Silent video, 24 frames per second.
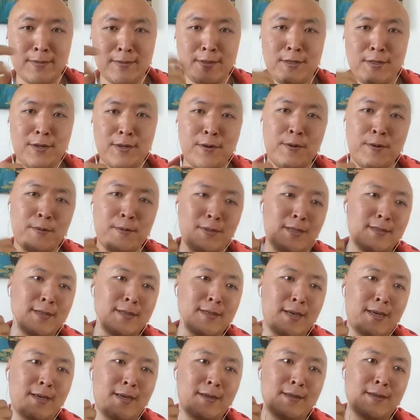Let's
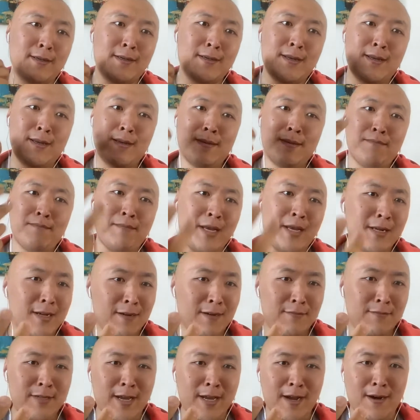say
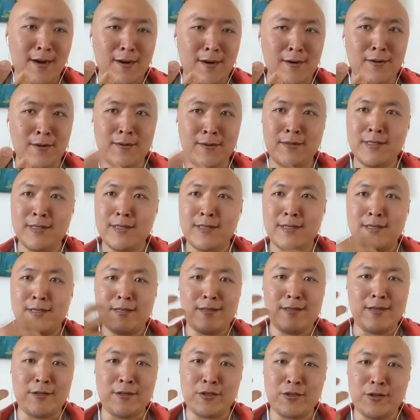Medigov DAO
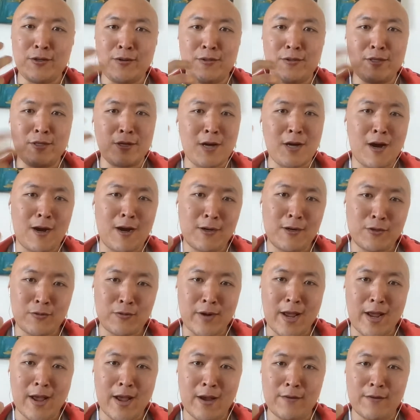issues a
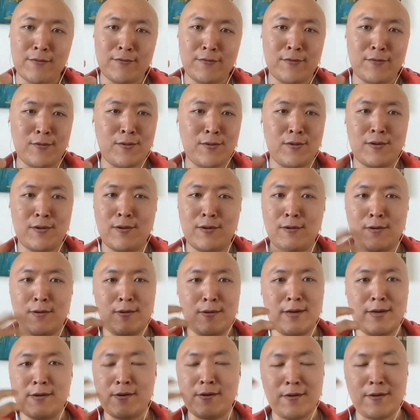contract
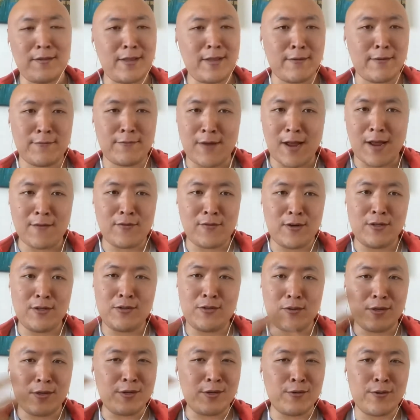for, I don't know,
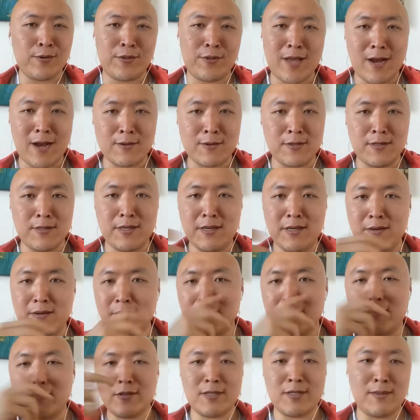500 to 1,000
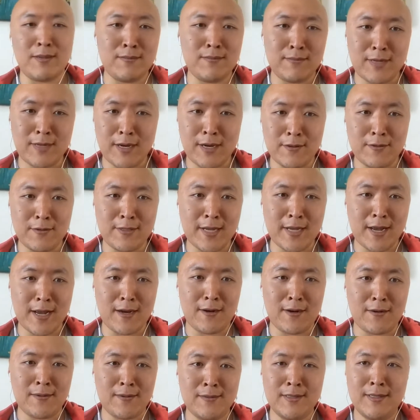Near for some other
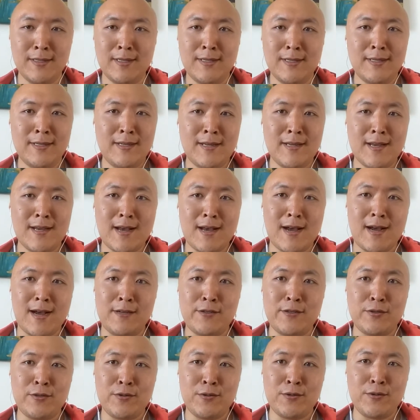DAO
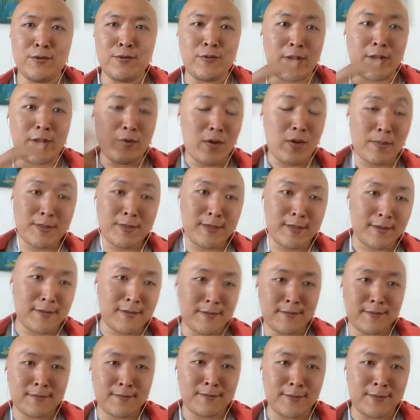to create a website,
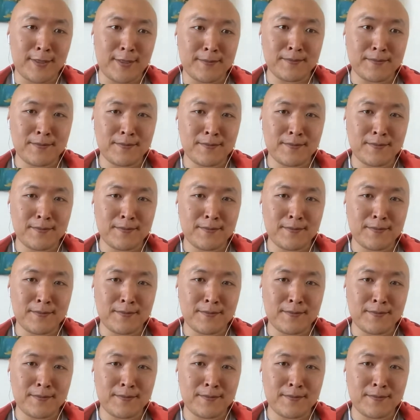right?